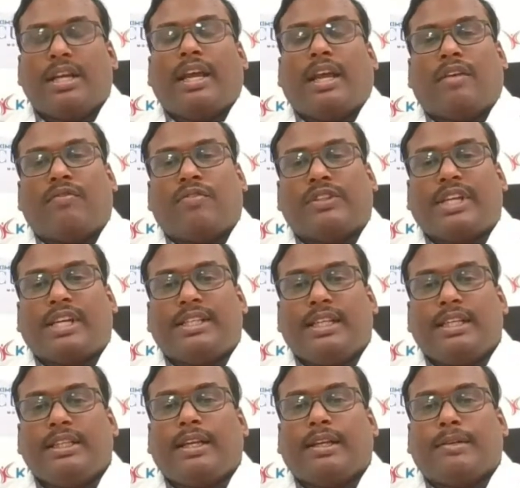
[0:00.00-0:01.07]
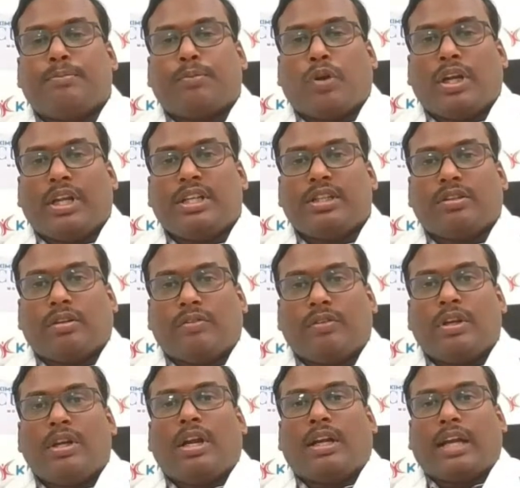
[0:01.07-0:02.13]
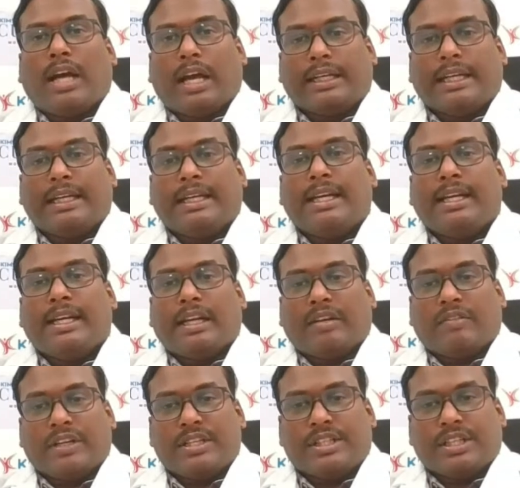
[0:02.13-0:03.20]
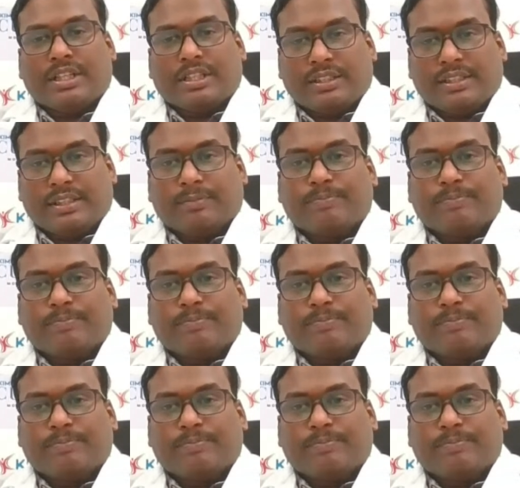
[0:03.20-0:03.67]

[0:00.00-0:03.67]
emphasizing the importance of targeted interventions.